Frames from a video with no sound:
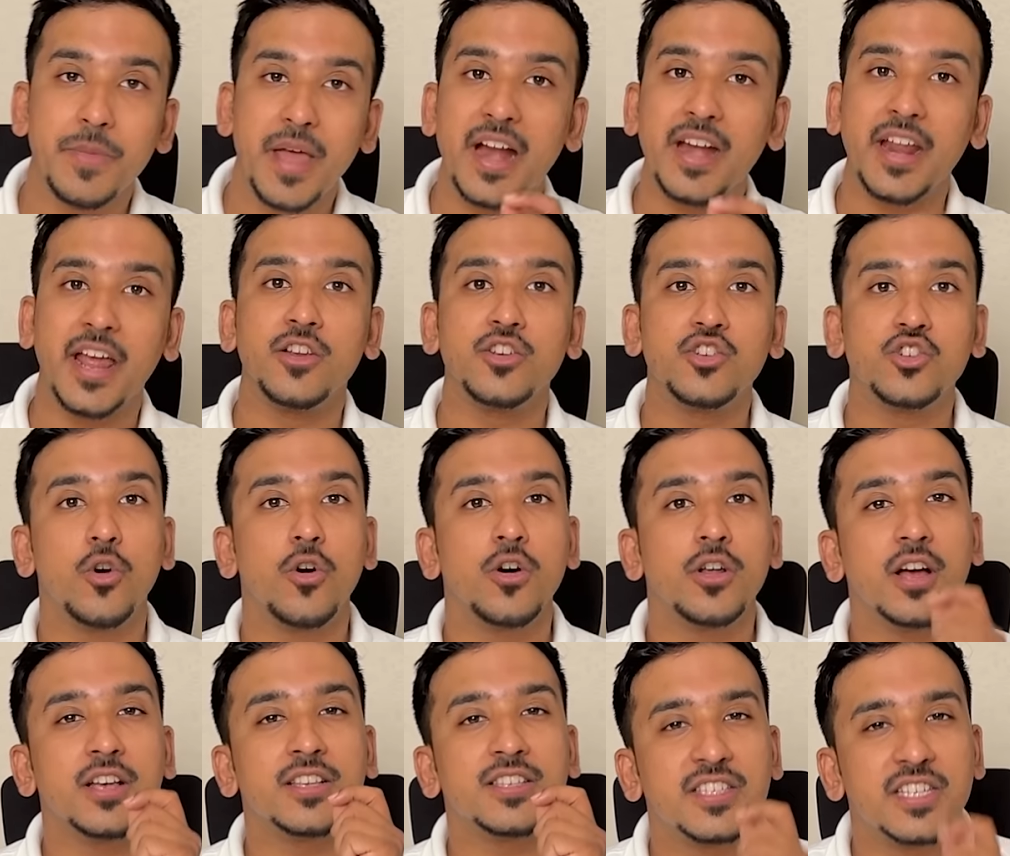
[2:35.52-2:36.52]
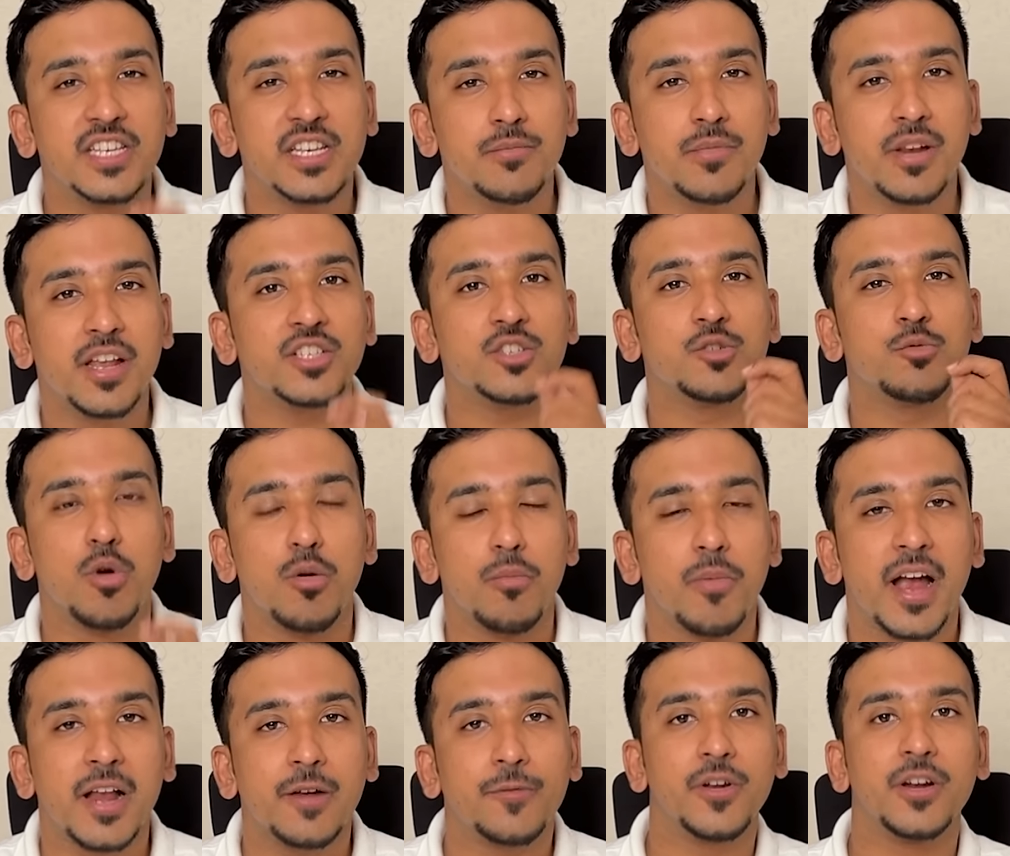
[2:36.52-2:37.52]
and ensure a seamless
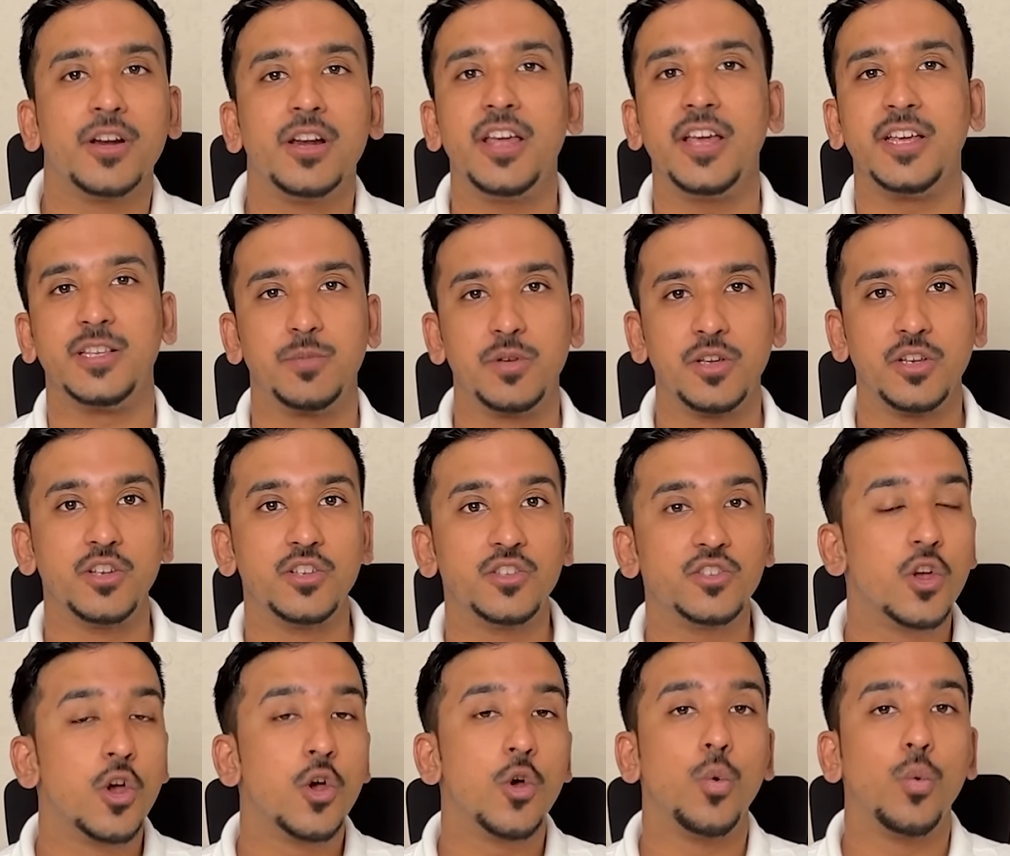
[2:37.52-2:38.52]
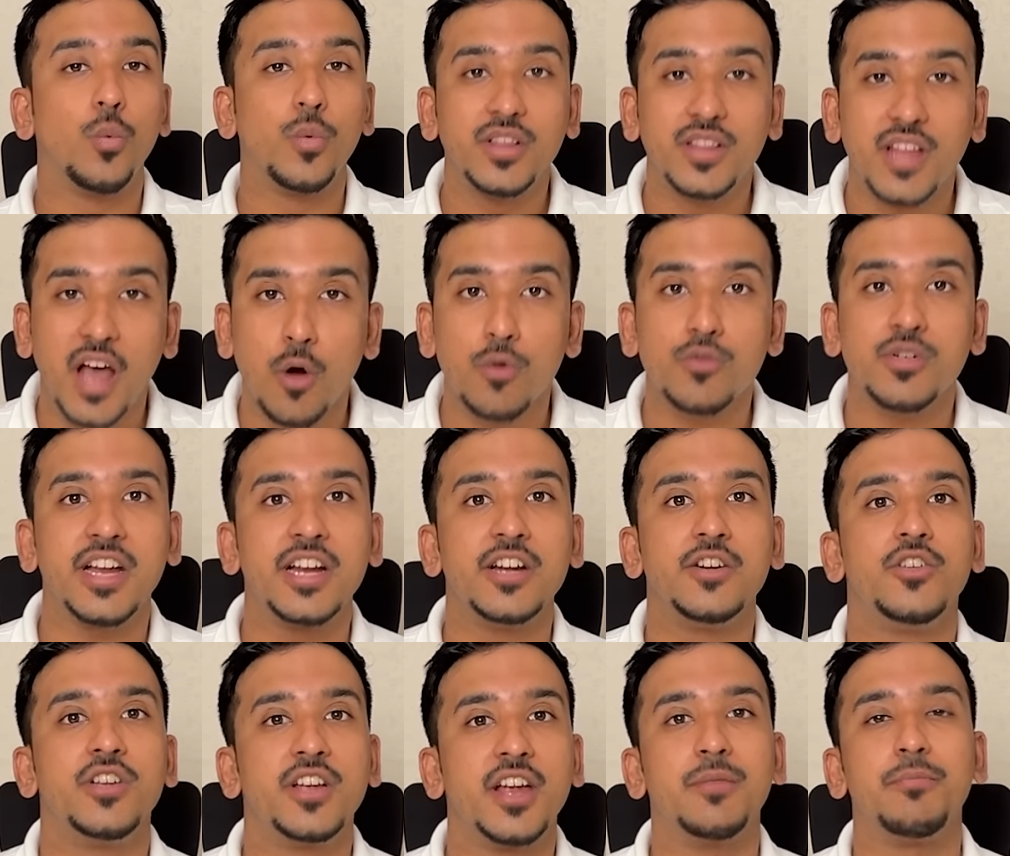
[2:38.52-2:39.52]
mobile-friendly experience without
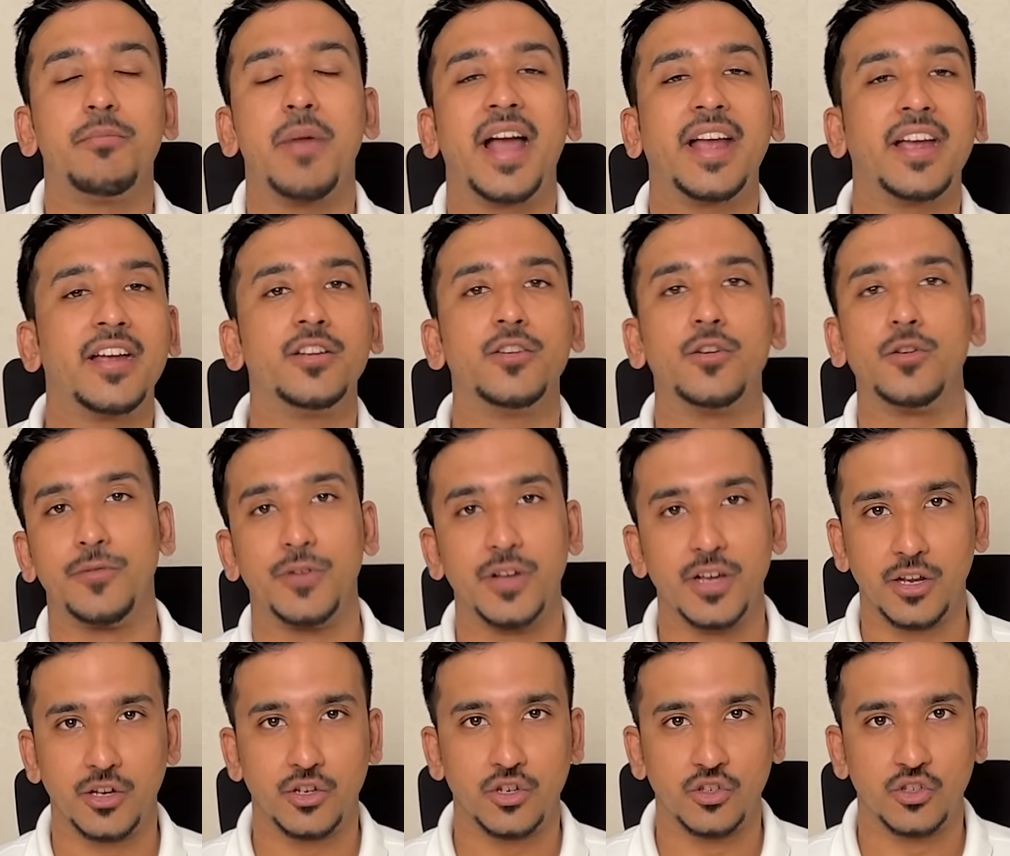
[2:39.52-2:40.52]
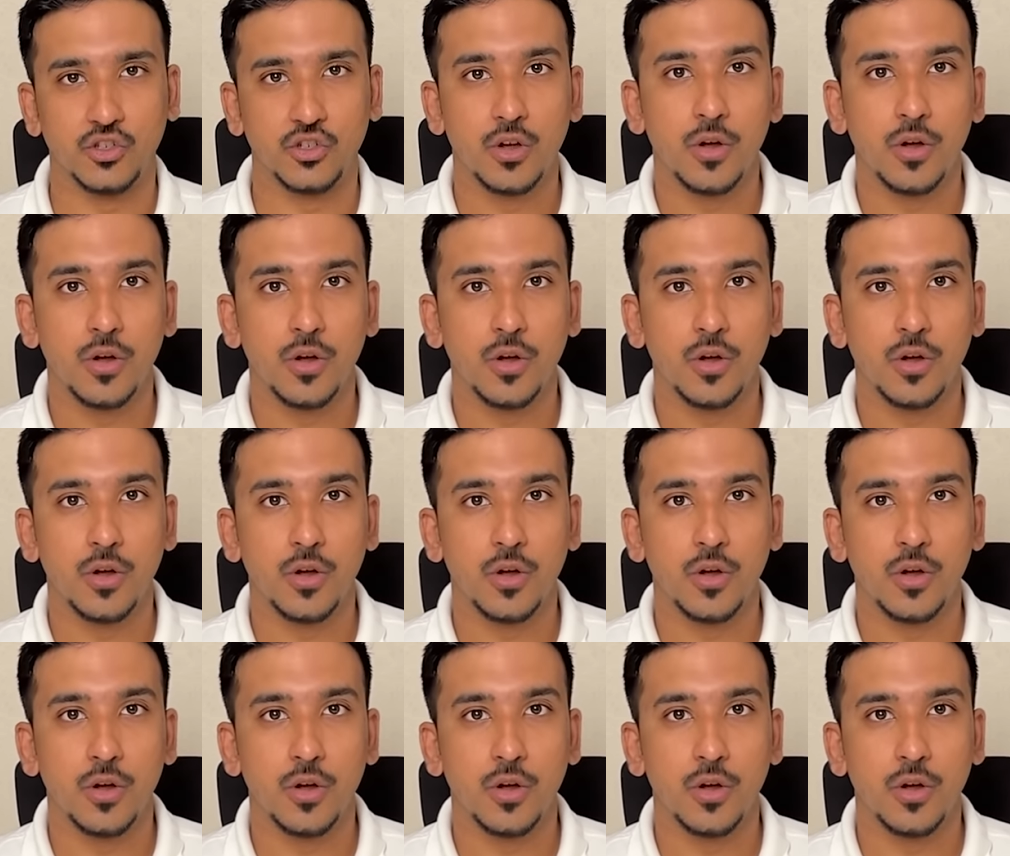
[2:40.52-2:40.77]
intricate back-end configurations.